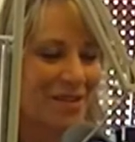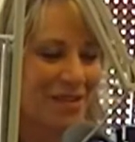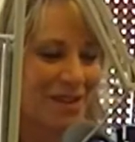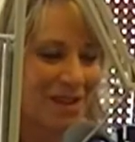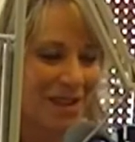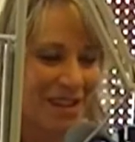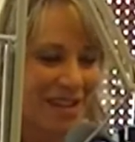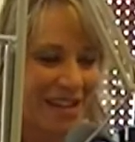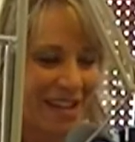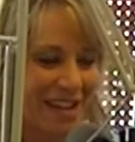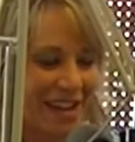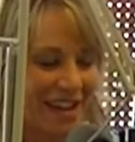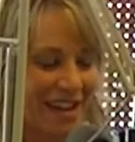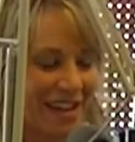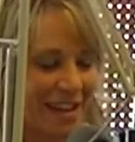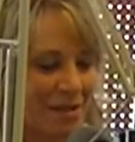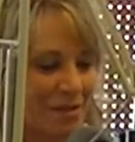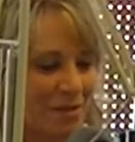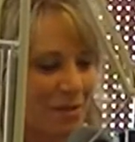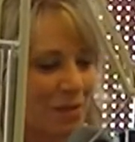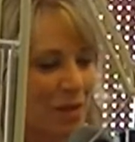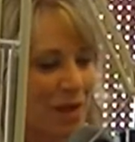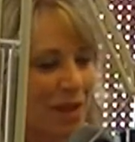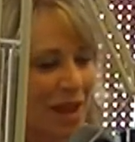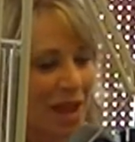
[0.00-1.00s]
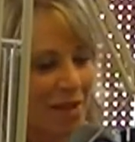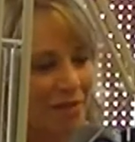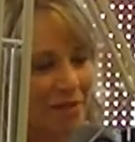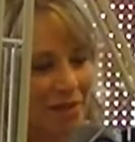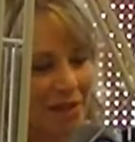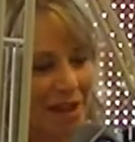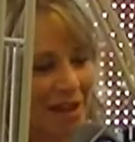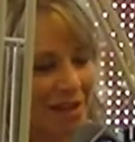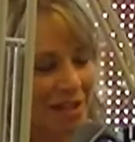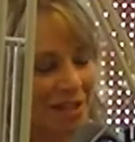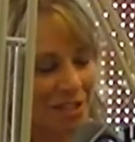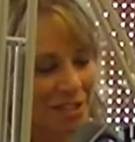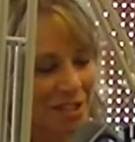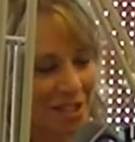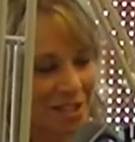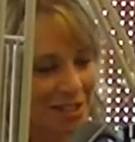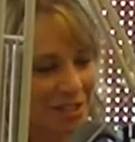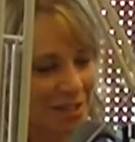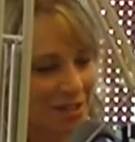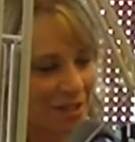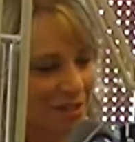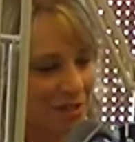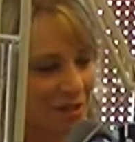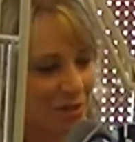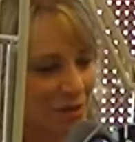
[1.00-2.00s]
So um, we haven't had a
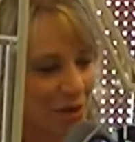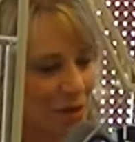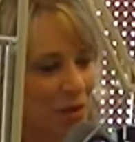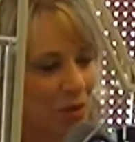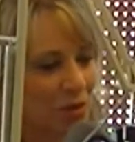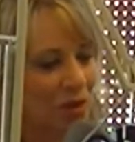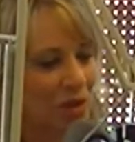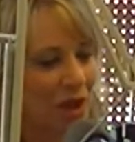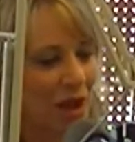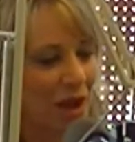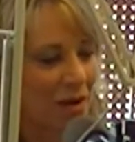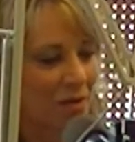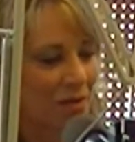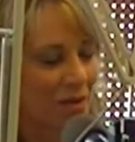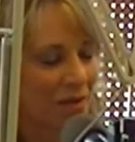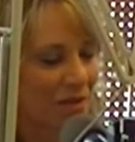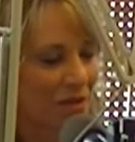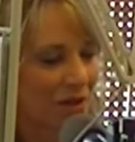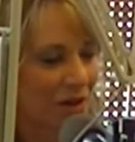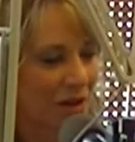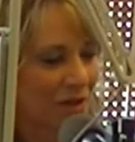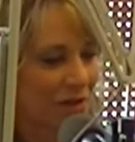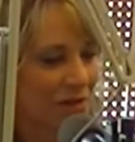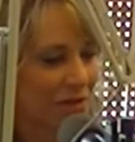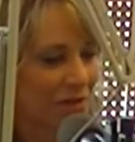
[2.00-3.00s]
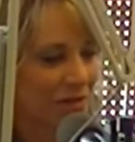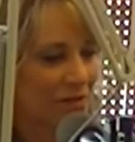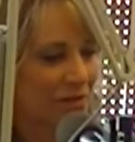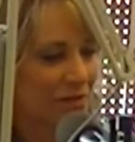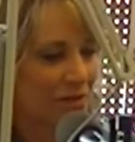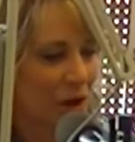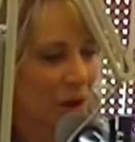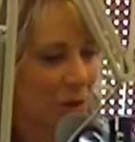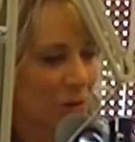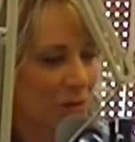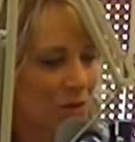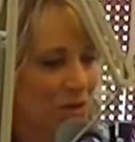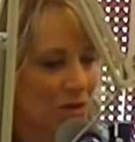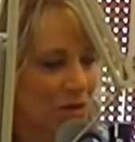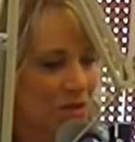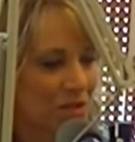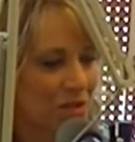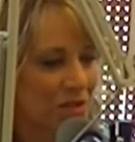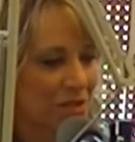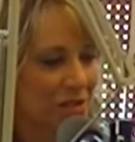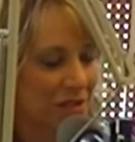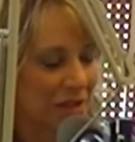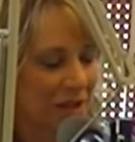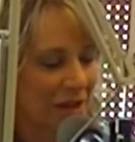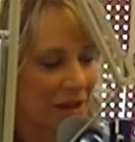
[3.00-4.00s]
chance to do a whole lot with our
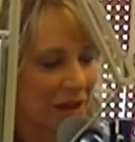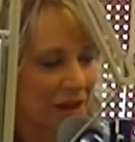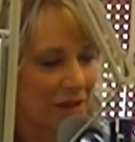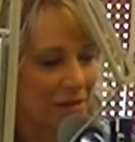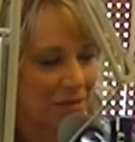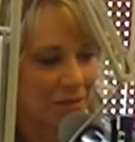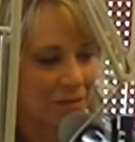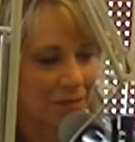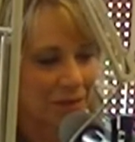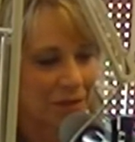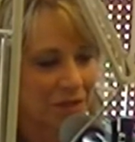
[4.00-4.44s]
farmers um,